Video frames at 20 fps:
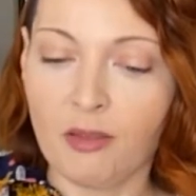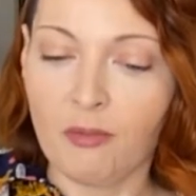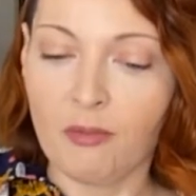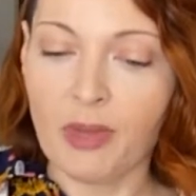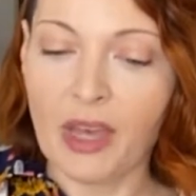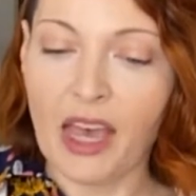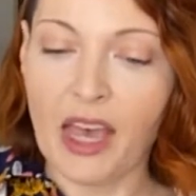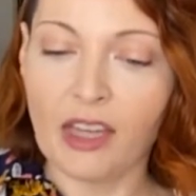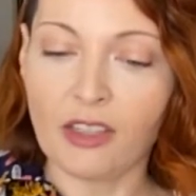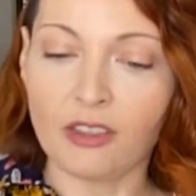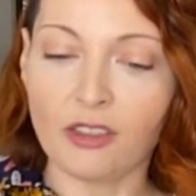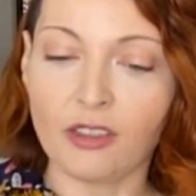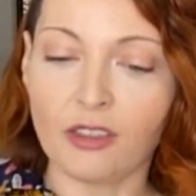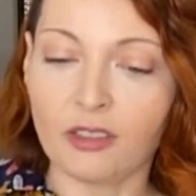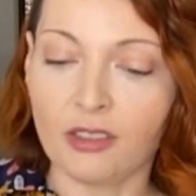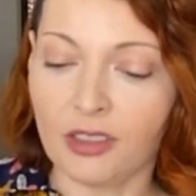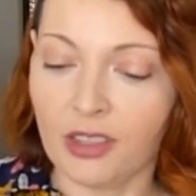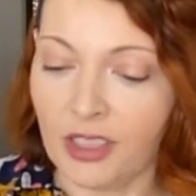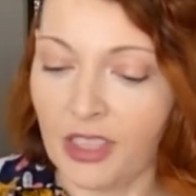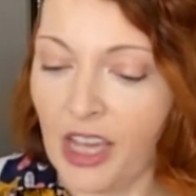
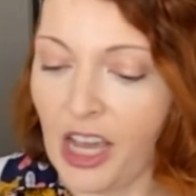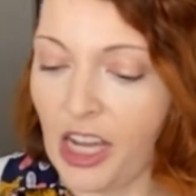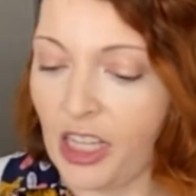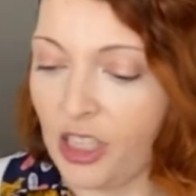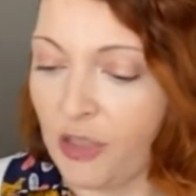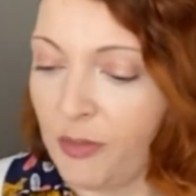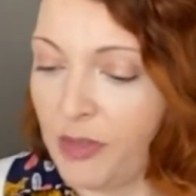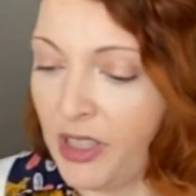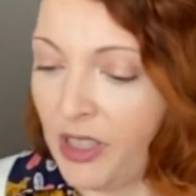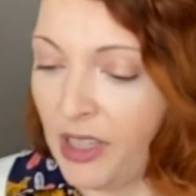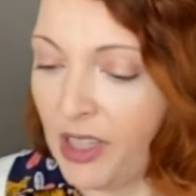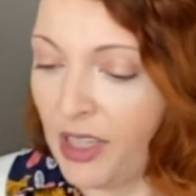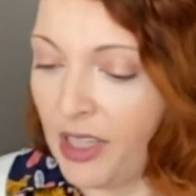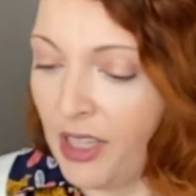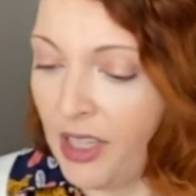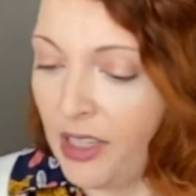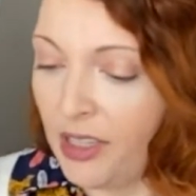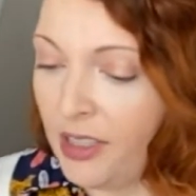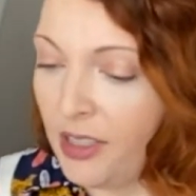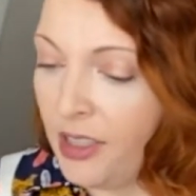paddle attachment
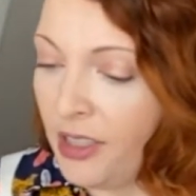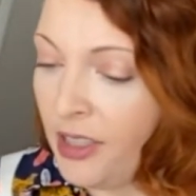thingy.